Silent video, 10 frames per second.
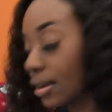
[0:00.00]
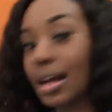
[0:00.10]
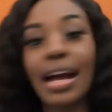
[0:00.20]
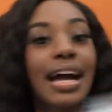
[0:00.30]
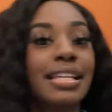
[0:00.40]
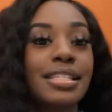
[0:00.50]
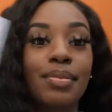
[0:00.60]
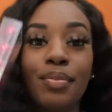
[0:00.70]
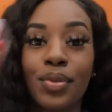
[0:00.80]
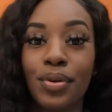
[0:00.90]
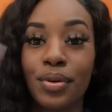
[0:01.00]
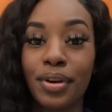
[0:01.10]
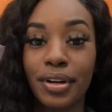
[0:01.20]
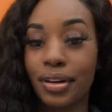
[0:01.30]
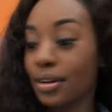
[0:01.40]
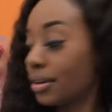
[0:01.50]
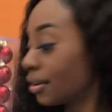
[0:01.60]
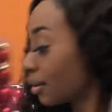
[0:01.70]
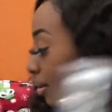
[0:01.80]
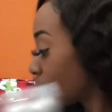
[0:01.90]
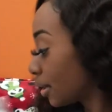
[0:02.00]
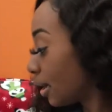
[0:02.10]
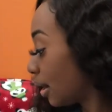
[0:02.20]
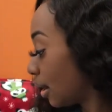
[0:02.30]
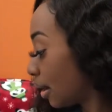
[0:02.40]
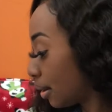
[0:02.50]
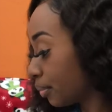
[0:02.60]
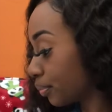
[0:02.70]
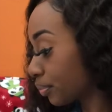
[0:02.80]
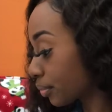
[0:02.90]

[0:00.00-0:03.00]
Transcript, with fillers: I got some more um